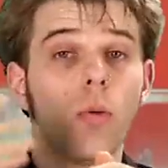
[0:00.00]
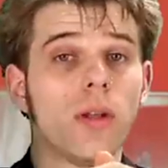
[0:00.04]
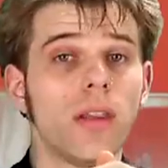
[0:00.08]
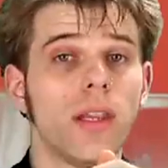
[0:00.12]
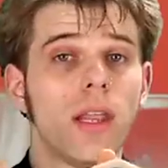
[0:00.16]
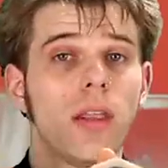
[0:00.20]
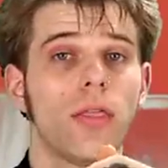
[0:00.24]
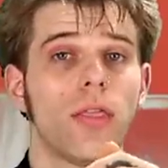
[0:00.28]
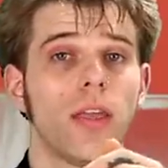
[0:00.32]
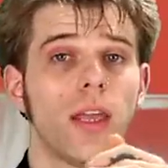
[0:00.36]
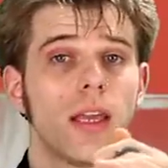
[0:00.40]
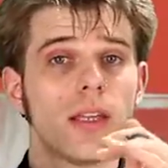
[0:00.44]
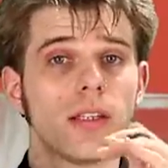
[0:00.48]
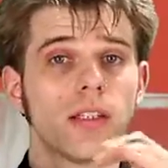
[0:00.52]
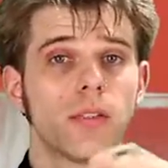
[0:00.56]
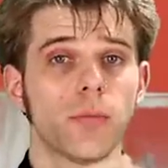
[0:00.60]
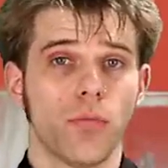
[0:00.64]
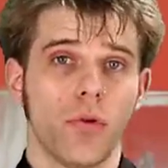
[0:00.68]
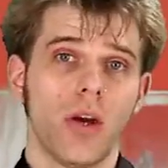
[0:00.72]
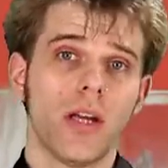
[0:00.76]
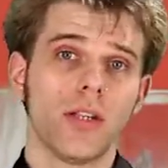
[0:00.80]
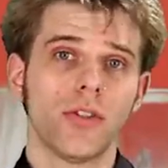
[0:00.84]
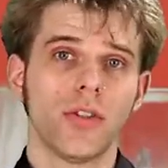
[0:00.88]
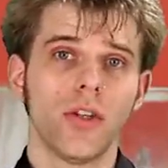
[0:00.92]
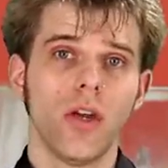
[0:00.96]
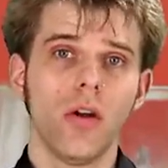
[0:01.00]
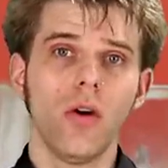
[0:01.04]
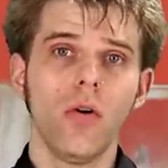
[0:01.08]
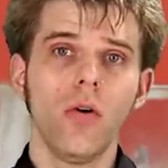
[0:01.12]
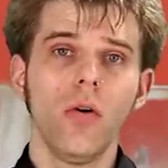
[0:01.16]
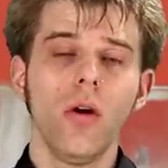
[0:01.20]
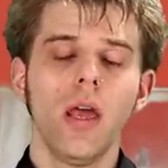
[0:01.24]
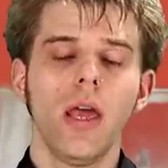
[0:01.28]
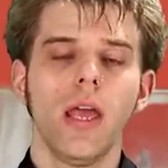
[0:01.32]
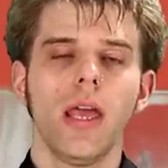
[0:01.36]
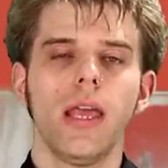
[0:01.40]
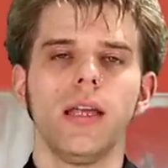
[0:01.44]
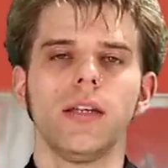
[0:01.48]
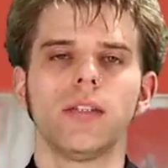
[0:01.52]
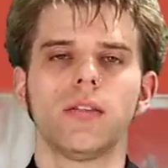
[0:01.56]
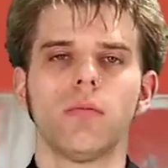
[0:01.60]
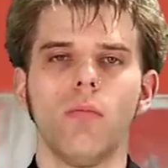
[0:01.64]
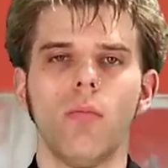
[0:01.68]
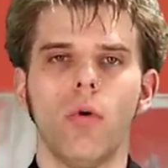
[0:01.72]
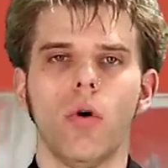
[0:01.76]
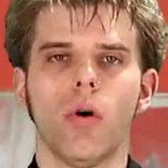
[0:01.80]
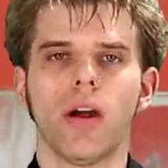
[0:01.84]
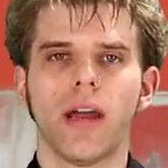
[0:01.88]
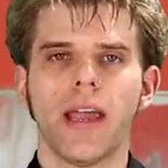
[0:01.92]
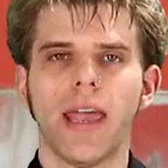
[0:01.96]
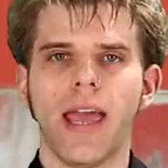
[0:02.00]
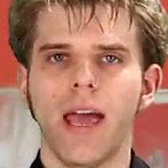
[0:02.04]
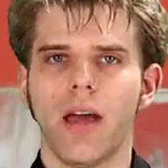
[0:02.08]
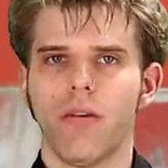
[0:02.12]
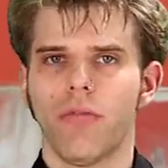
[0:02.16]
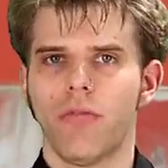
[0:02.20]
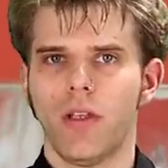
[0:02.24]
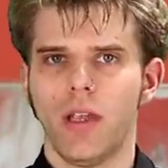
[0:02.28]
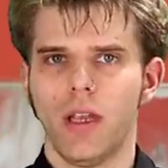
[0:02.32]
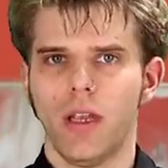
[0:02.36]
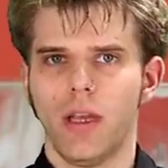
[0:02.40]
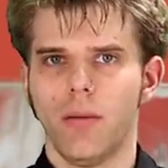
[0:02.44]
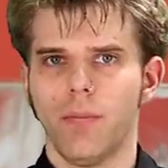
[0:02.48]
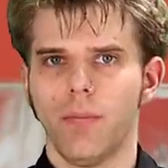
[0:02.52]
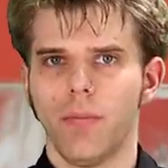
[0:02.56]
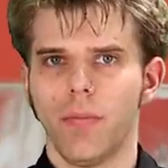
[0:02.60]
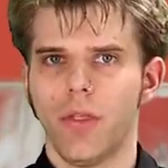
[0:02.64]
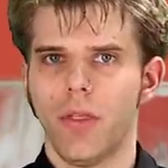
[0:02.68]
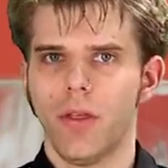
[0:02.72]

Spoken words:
when they think espresso is more caffeine.